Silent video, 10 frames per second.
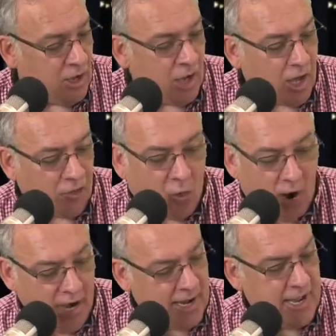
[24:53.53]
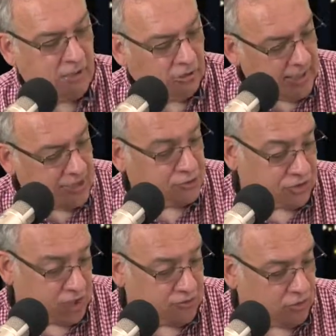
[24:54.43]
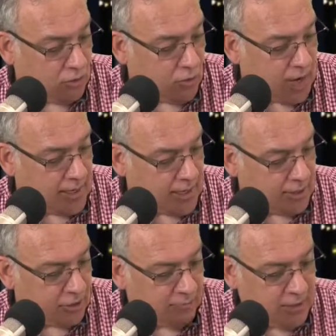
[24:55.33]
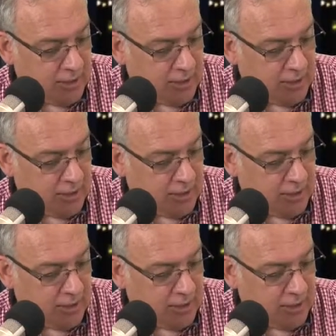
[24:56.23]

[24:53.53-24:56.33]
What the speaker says: The wide angle lens, which gives you a wide angle.